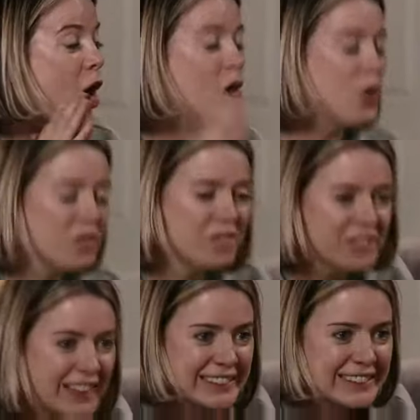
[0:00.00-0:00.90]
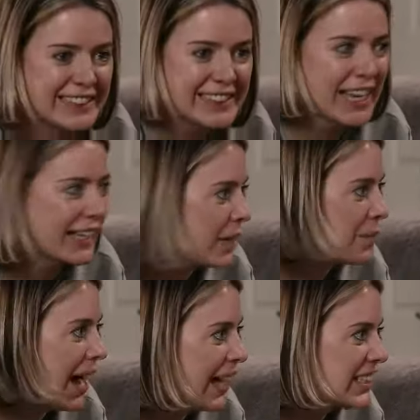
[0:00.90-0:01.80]
Who fancies a game
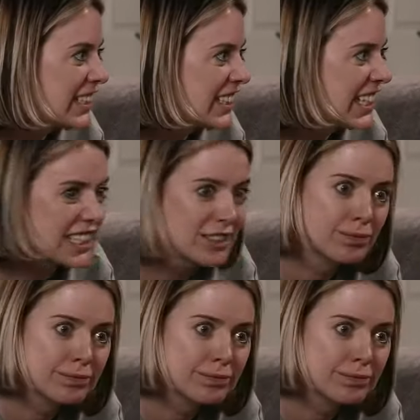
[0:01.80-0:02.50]
of hide and seek?